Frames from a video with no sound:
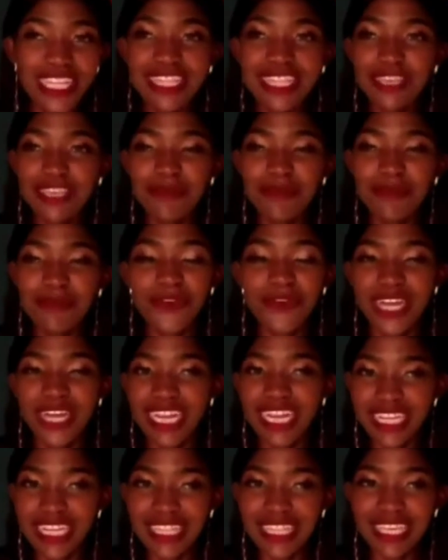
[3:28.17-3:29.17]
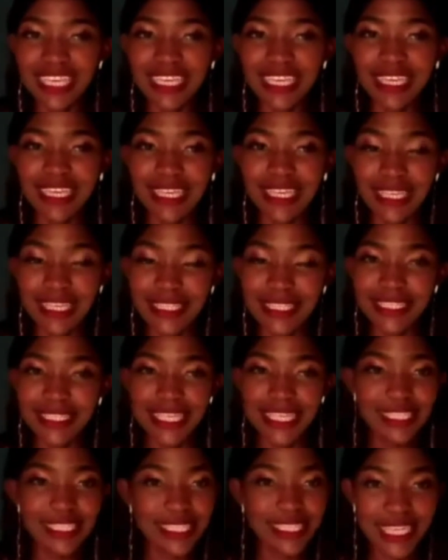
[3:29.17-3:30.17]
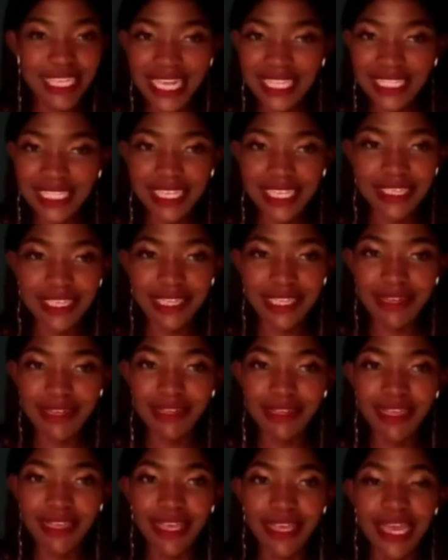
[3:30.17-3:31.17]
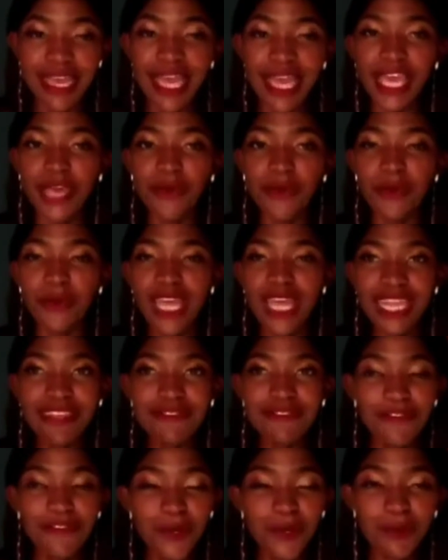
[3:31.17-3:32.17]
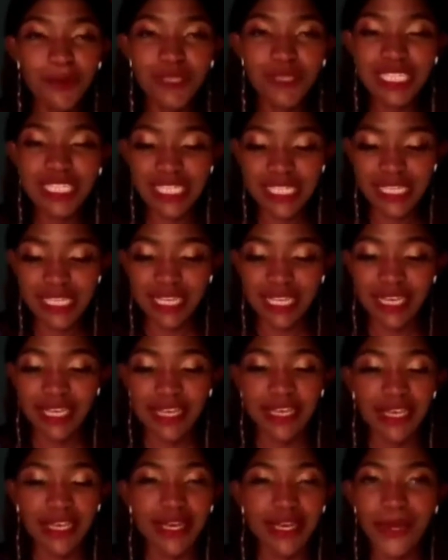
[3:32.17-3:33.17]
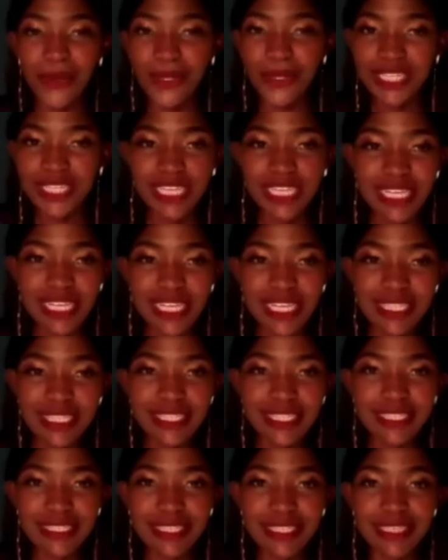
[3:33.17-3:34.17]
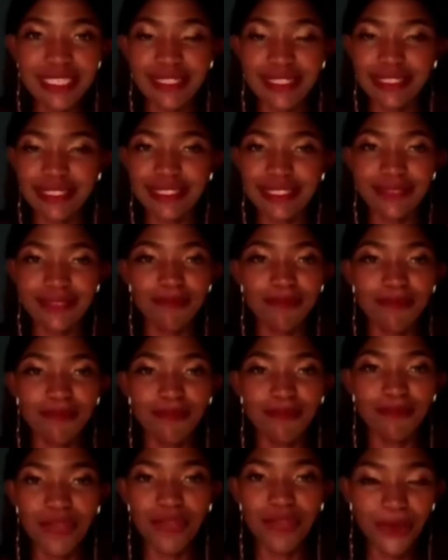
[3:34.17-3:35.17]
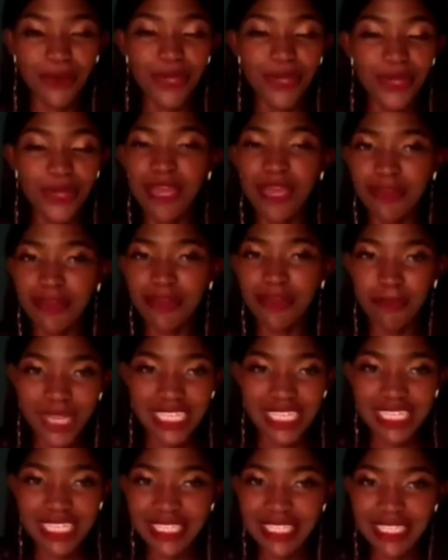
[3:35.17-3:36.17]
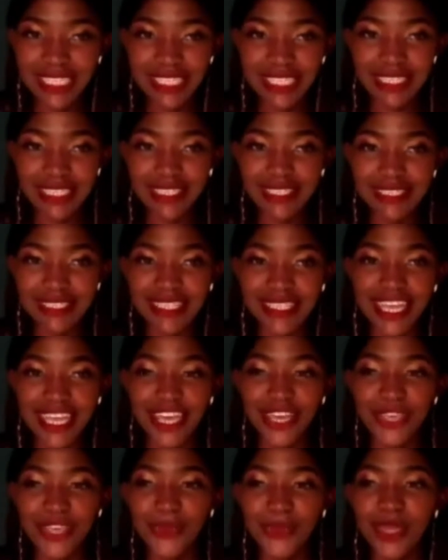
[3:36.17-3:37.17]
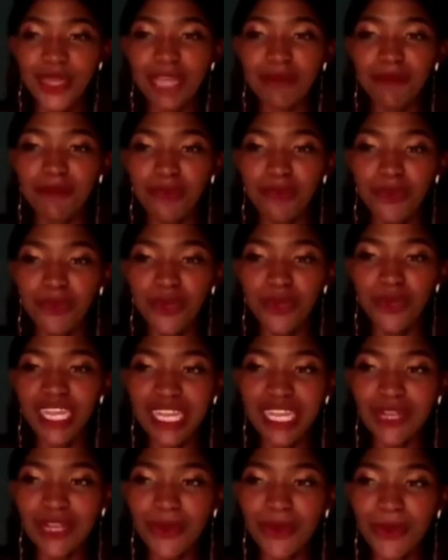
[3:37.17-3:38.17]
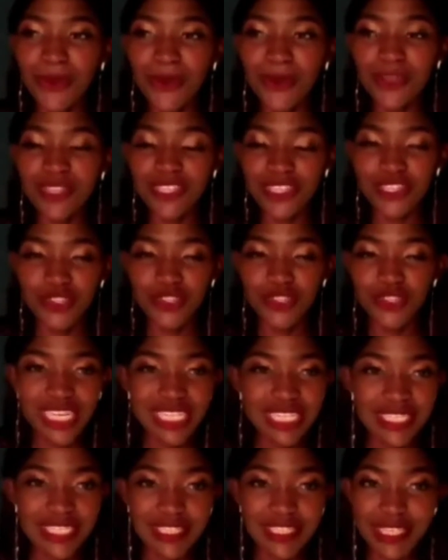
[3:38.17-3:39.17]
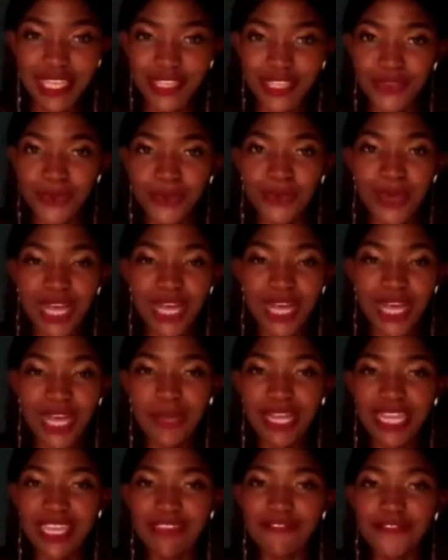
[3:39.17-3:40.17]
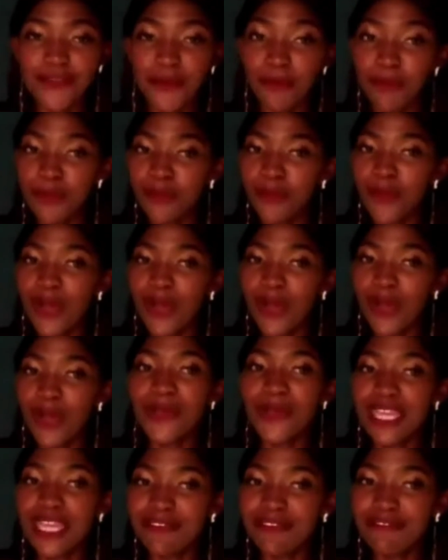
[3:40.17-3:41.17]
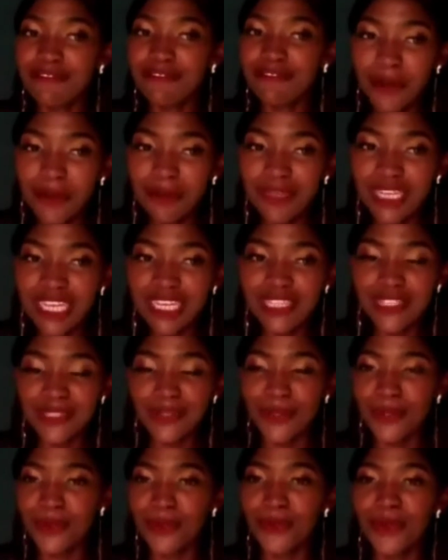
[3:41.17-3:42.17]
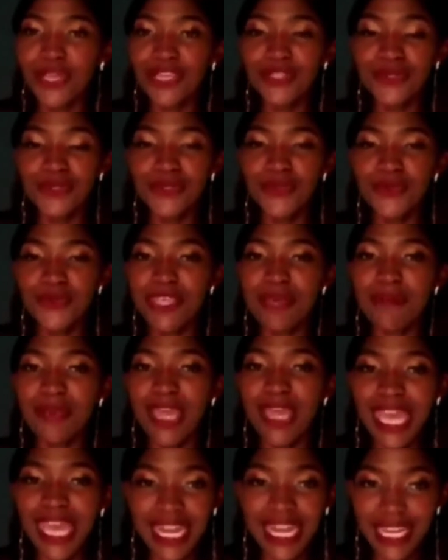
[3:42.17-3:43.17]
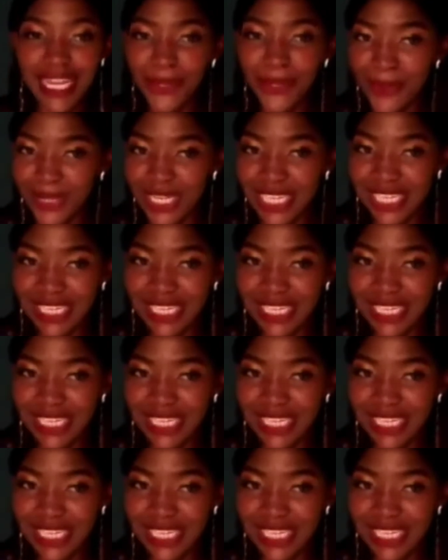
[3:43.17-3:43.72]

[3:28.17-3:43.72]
thing before anything is sensitization. A well-informed audience is going to make better decisions. You can put in all the strategies that you want, but if your people are not informed, it's not going to do them any good.